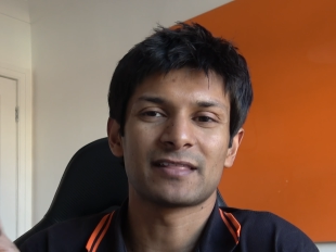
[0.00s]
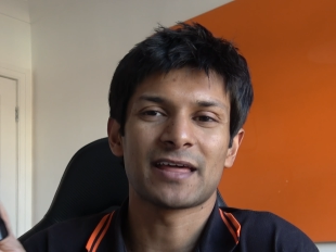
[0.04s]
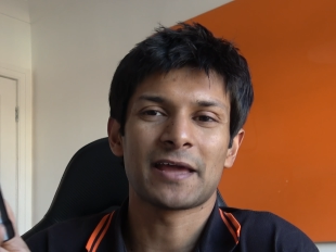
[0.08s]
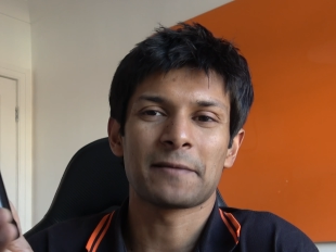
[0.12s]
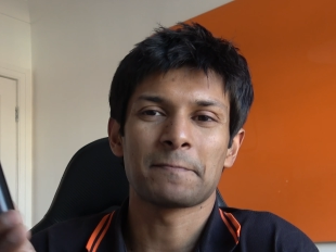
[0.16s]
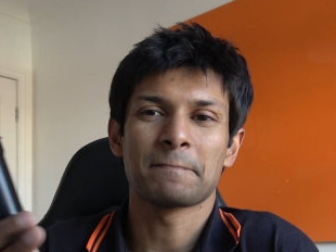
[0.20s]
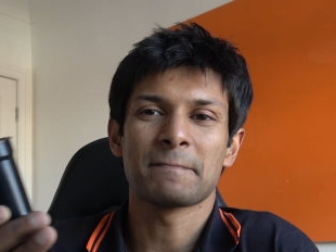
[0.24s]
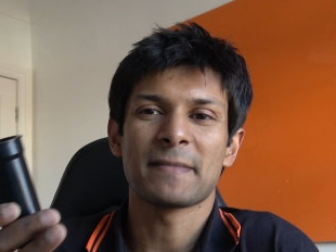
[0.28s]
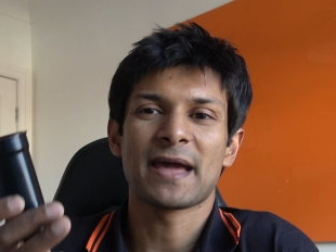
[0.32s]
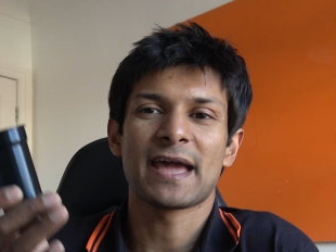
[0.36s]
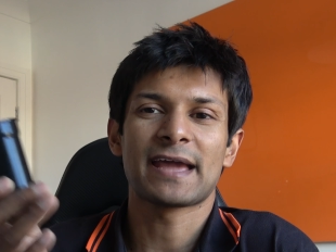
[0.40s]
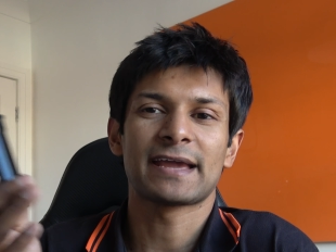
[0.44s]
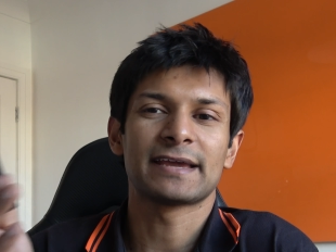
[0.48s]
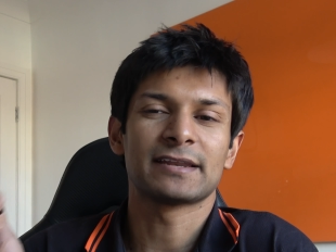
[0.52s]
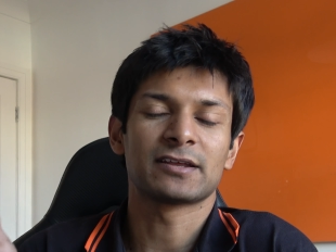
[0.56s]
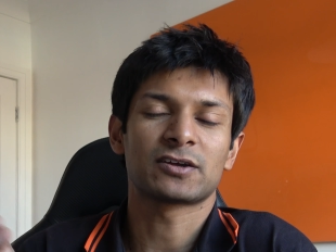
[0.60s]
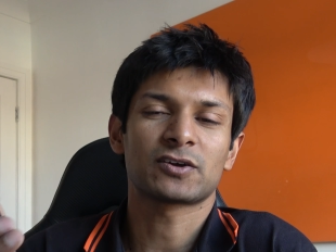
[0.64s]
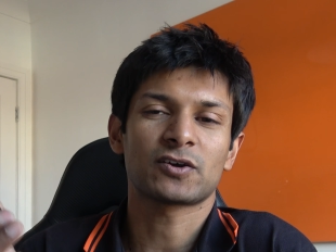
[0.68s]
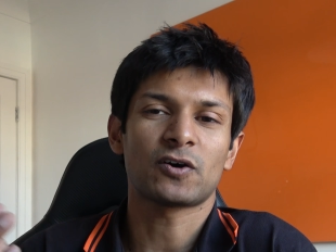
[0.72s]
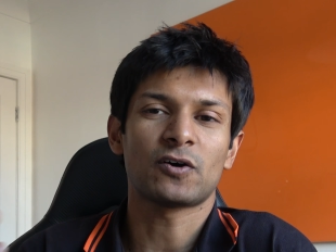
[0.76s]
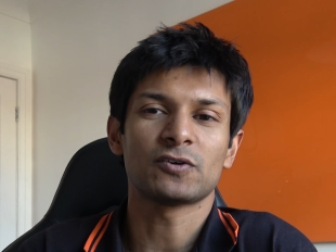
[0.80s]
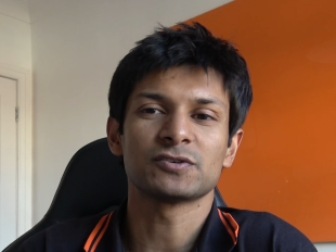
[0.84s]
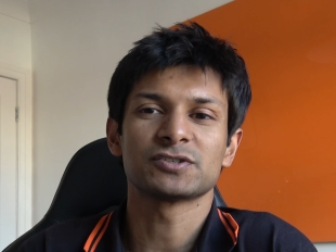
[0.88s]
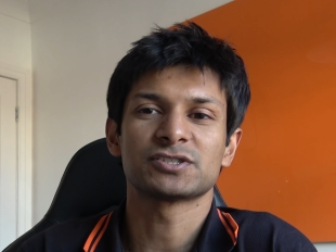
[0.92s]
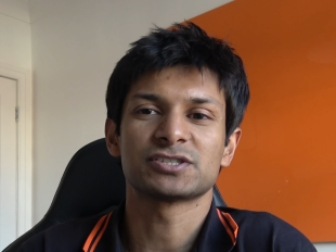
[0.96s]
they made a
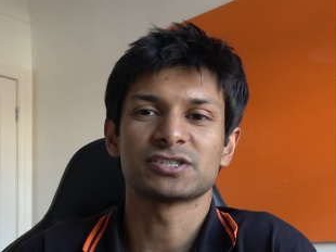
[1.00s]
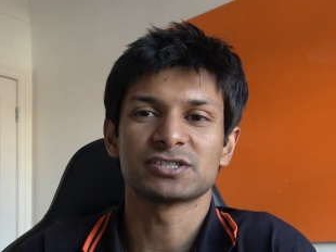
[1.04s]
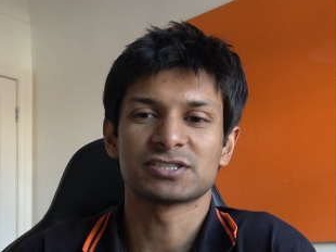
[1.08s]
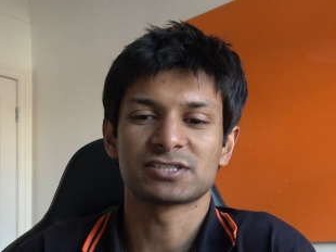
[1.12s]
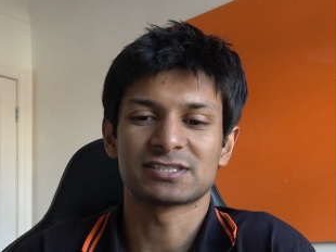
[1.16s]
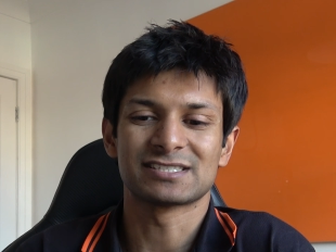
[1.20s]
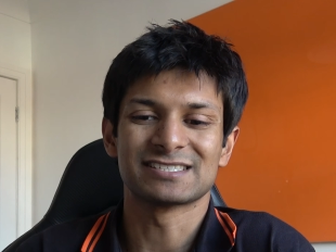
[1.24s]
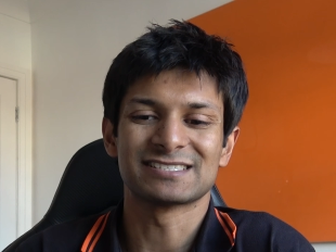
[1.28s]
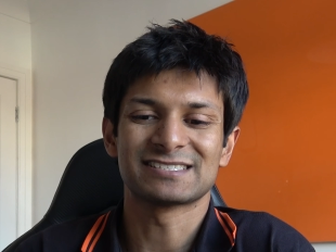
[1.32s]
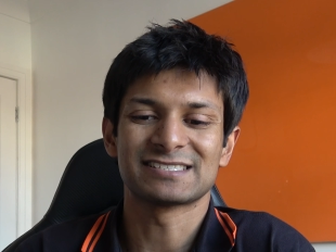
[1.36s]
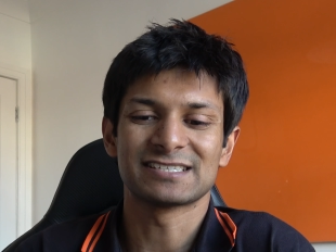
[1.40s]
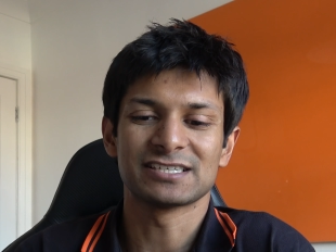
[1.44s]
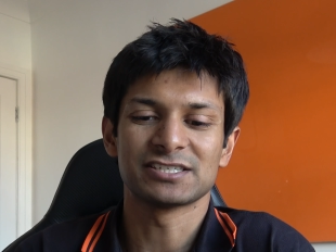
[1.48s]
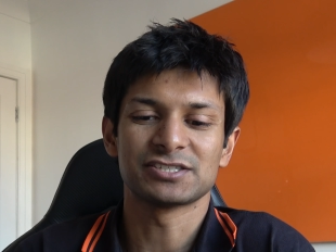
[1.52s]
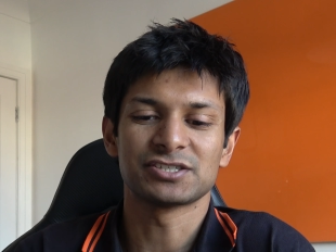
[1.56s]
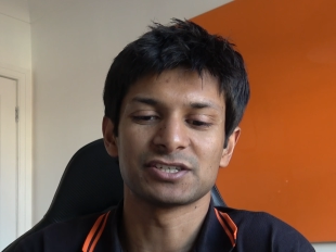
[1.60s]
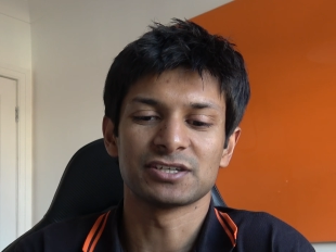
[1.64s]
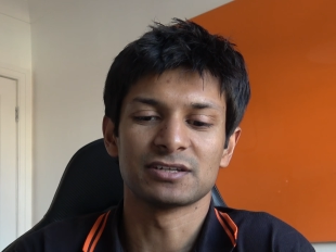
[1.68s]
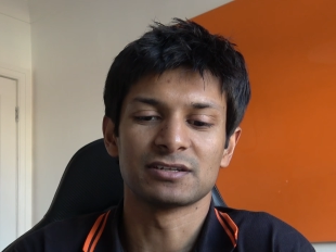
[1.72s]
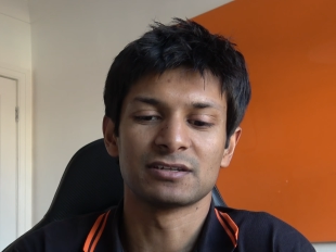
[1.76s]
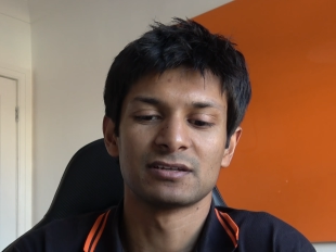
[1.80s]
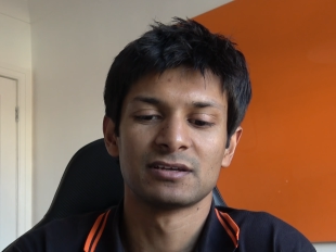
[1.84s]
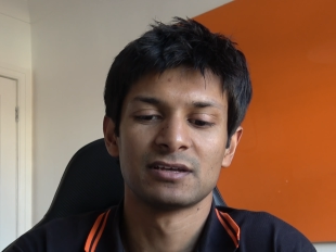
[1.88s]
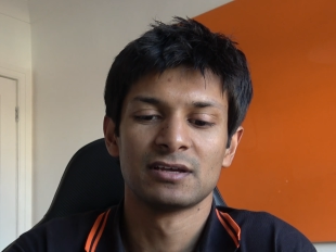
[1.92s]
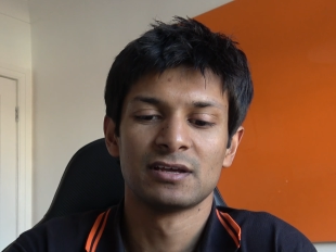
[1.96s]
conscious
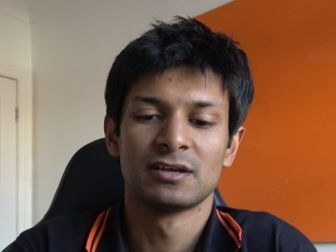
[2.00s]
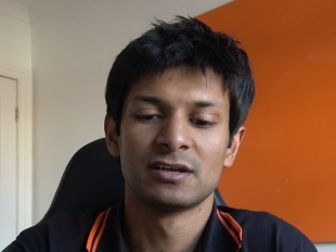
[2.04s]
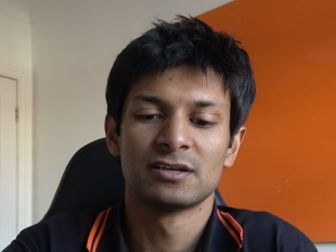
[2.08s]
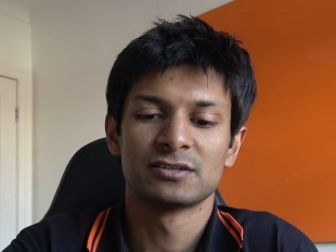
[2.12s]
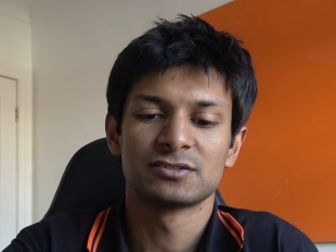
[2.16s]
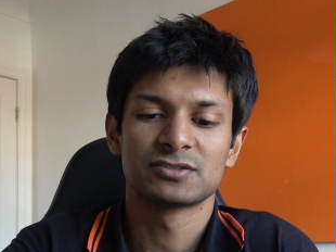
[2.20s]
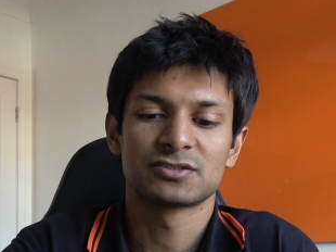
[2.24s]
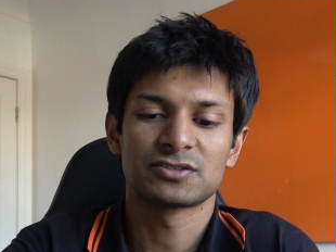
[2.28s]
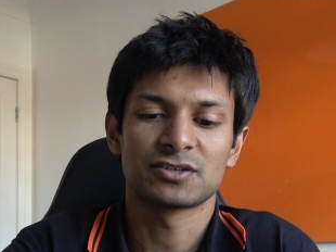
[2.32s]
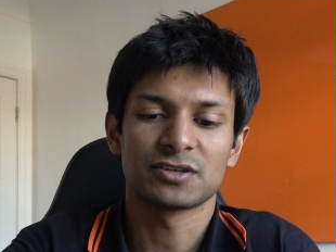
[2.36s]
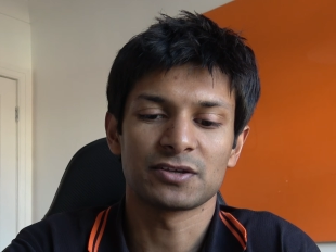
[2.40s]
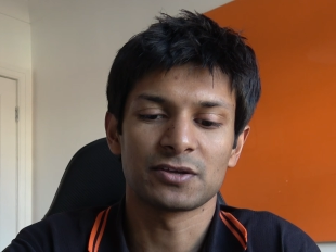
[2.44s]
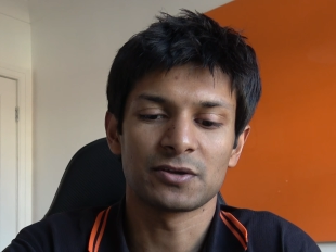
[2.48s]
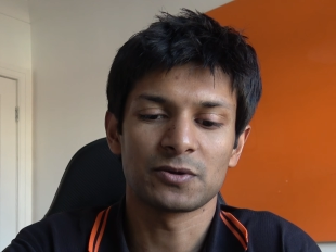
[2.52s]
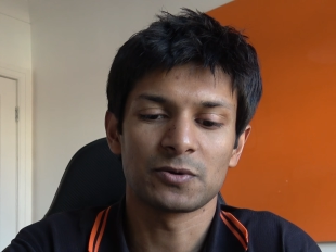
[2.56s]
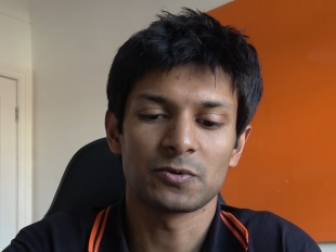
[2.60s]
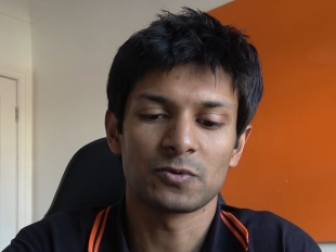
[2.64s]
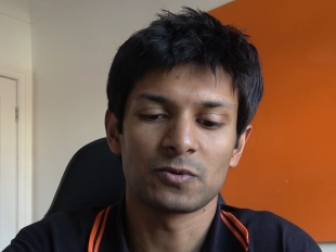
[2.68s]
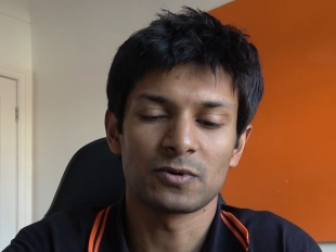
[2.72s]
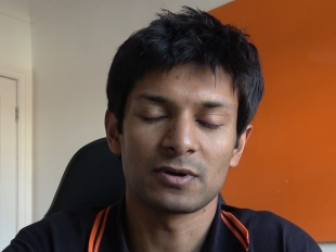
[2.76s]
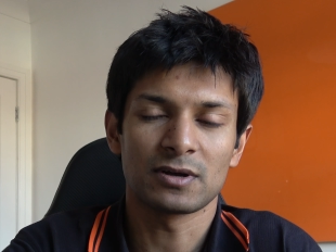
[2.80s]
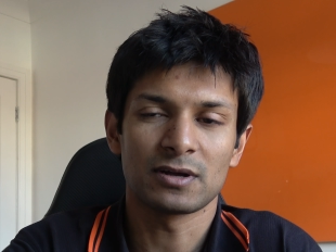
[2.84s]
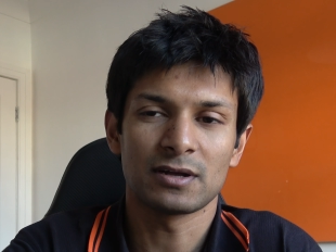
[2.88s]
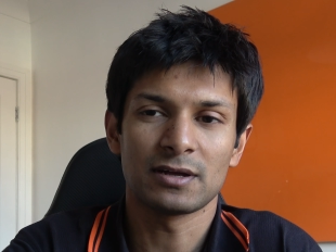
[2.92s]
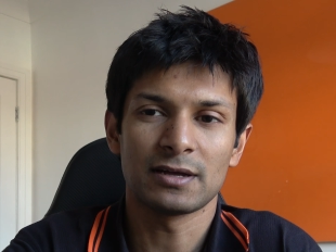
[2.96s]
decision
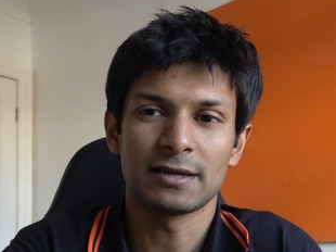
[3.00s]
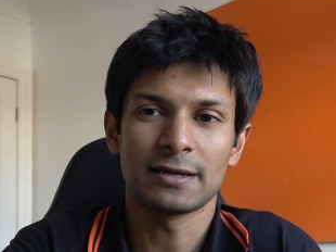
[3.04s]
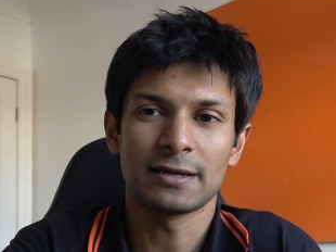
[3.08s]
to